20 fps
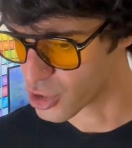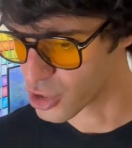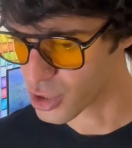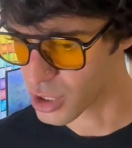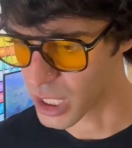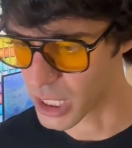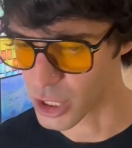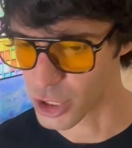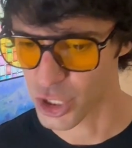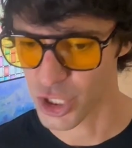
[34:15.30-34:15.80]
just
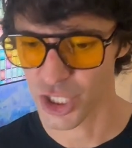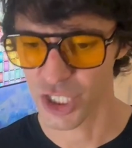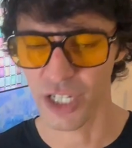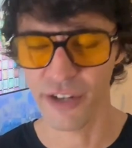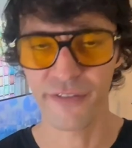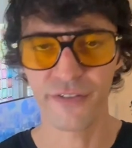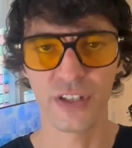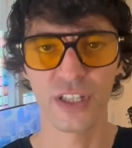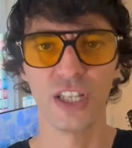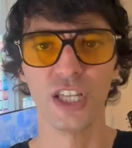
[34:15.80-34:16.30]
like
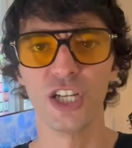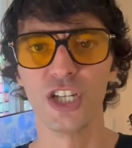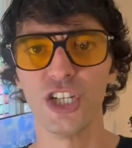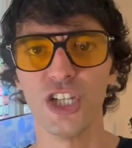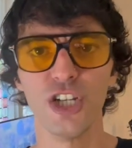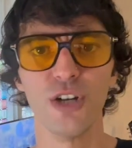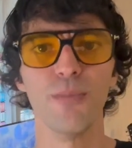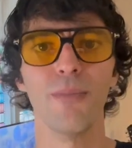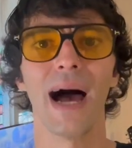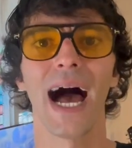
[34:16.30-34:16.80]
shifting the
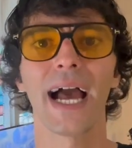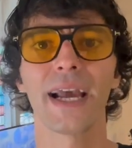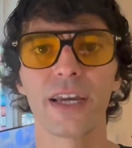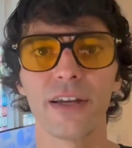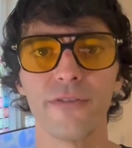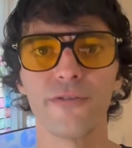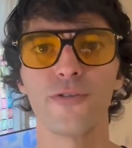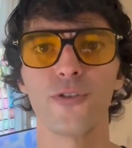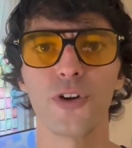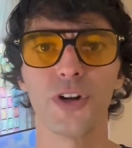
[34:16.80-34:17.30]
gear back
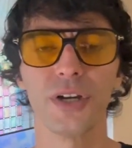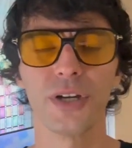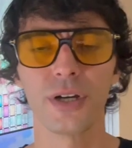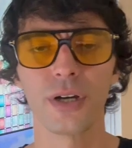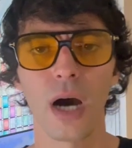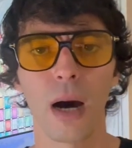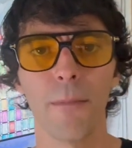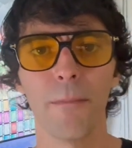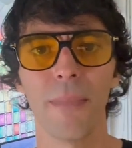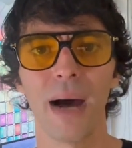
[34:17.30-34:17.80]
and forth. You
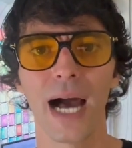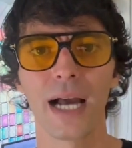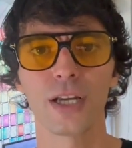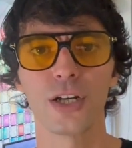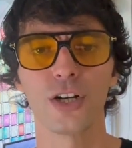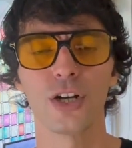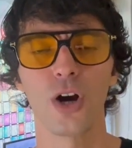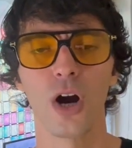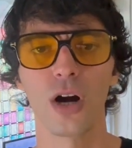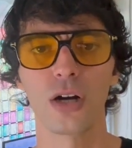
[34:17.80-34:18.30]
come back,
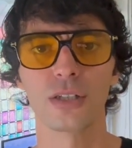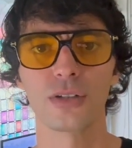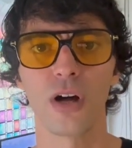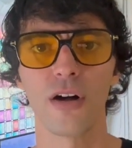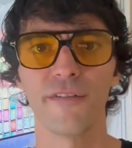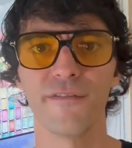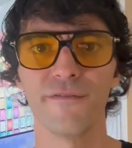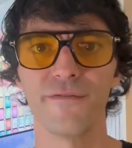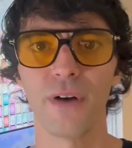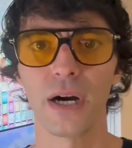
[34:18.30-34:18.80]
your car's
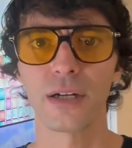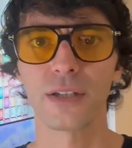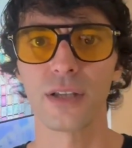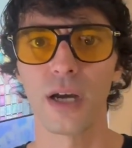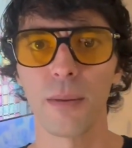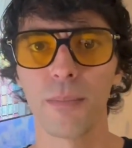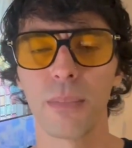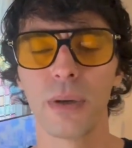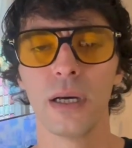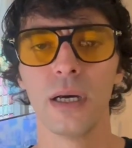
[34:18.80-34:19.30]
all fucked
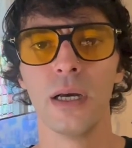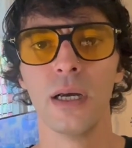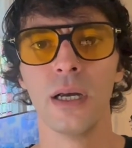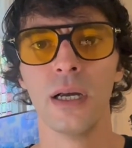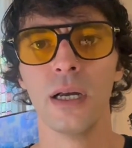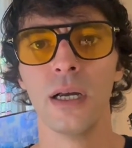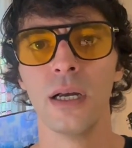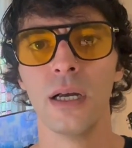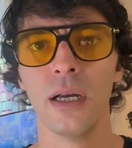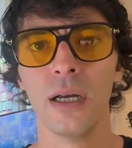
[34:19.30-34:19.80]
up
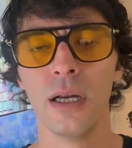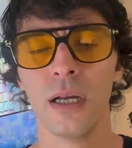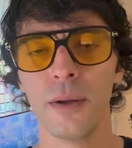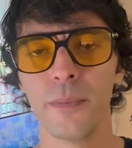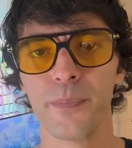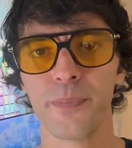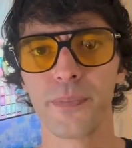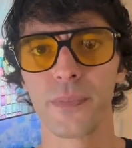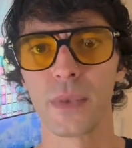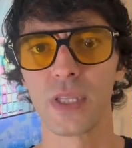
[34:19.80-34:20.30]

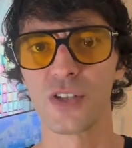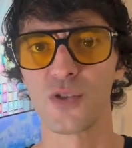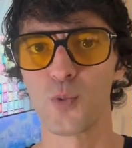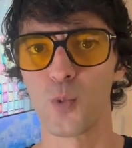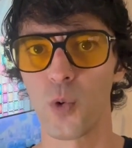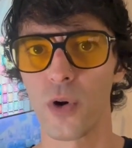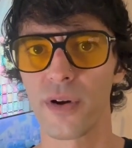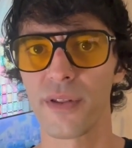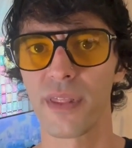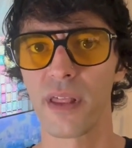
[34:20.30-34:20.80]
it's
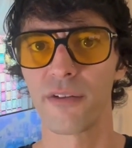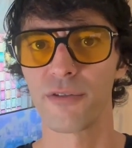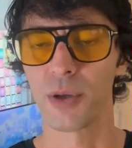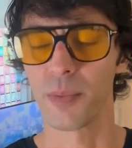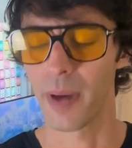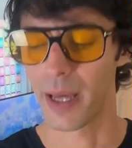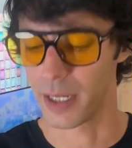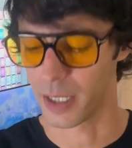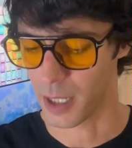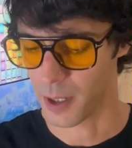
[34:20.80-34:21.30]
worth every
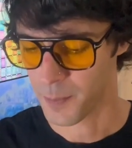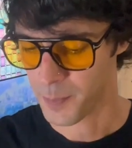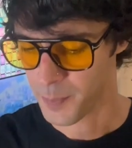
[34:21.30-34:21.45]
penny.